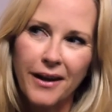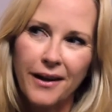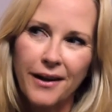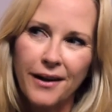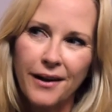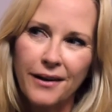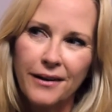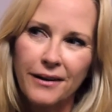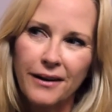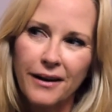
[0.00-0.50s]

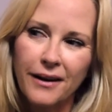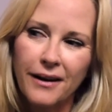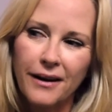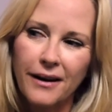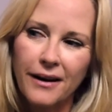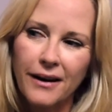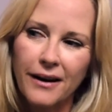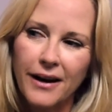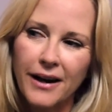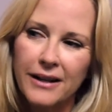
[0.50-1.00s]
and
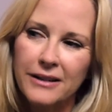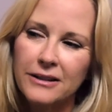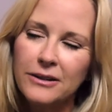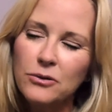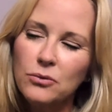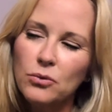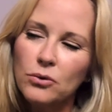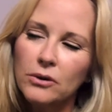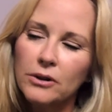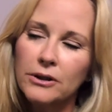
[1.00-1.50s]
I
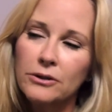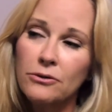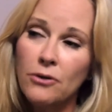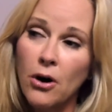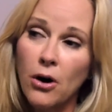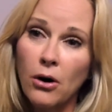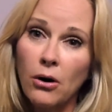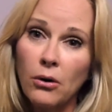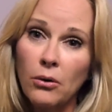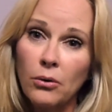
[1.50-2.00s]
didn't really
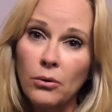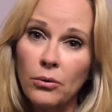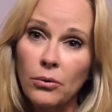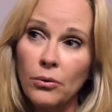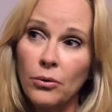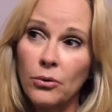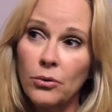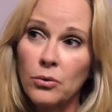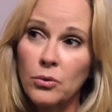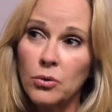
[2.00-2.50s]
know
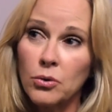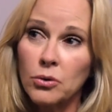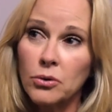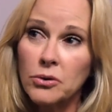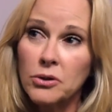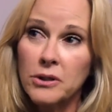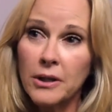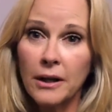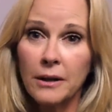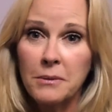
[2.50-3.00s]
the
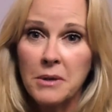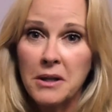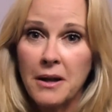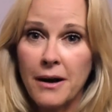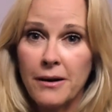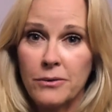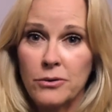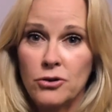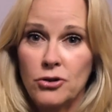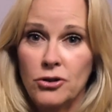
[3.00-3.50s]
rules yet. I mean,
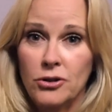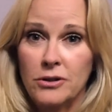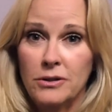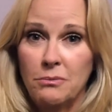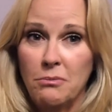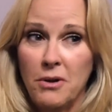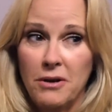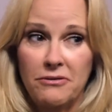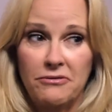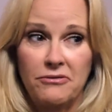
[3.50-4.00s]
that was just
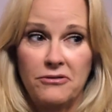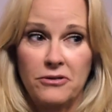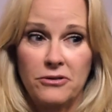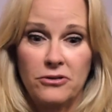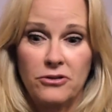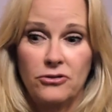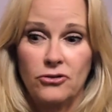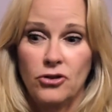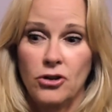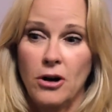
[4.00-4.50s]
my
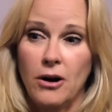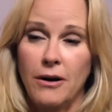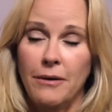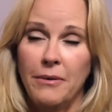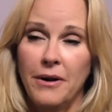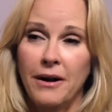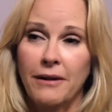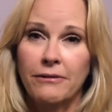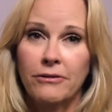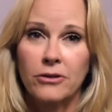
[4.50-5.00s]
first
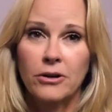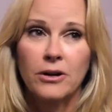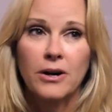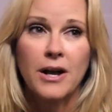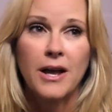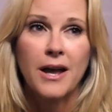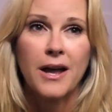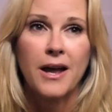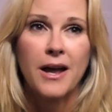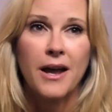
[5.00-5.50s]
job ever,
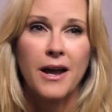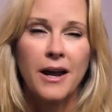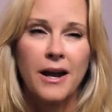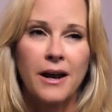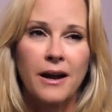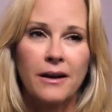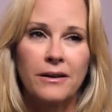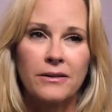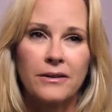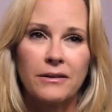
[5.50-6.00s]

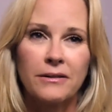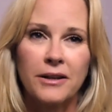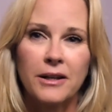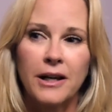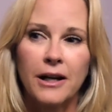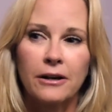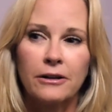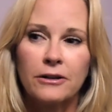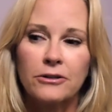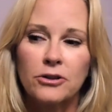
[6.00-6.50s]
and the
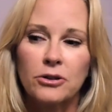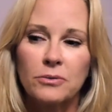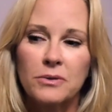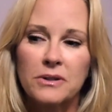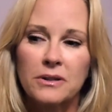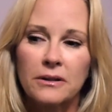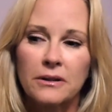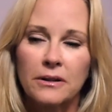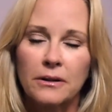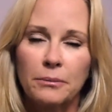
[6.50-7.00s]
character
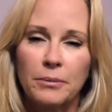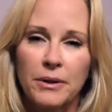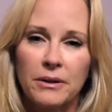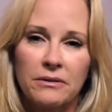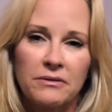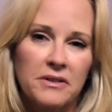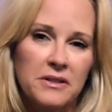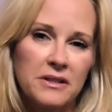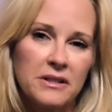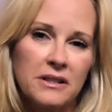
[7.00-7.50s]
was a little bit
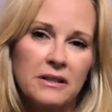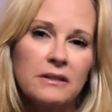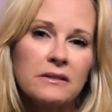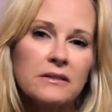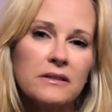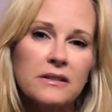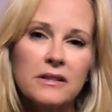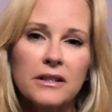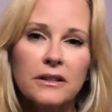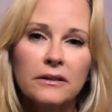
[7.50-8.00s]
of a
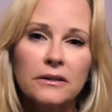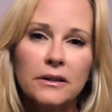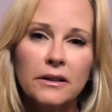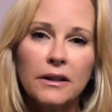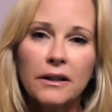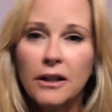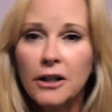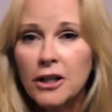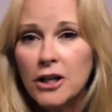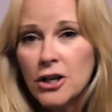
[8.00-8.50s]
scene
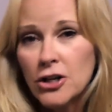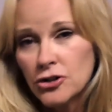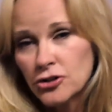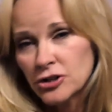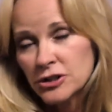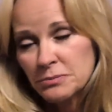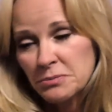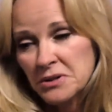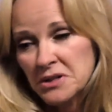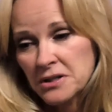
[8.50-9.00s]
stealer,
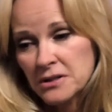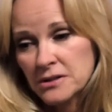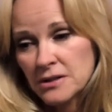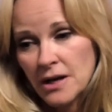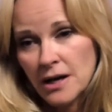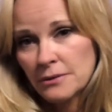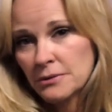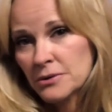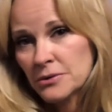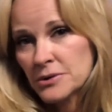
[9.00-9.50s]
just because
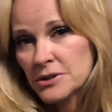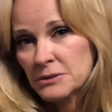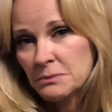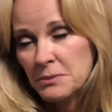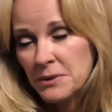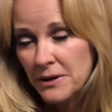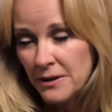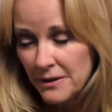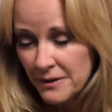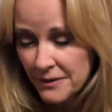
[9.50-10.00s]
I would always
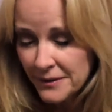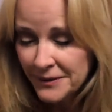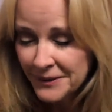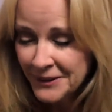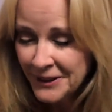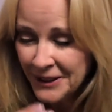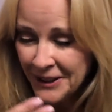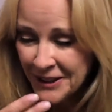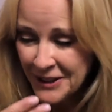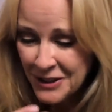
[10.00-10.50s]
be,
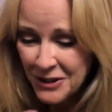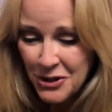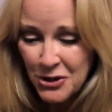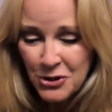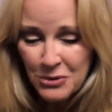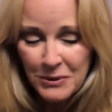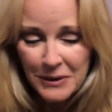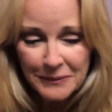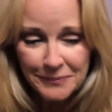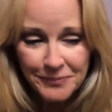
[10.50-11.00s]

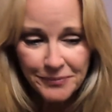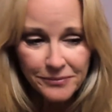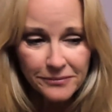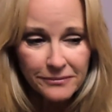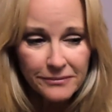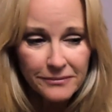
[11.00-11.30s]
excuse me,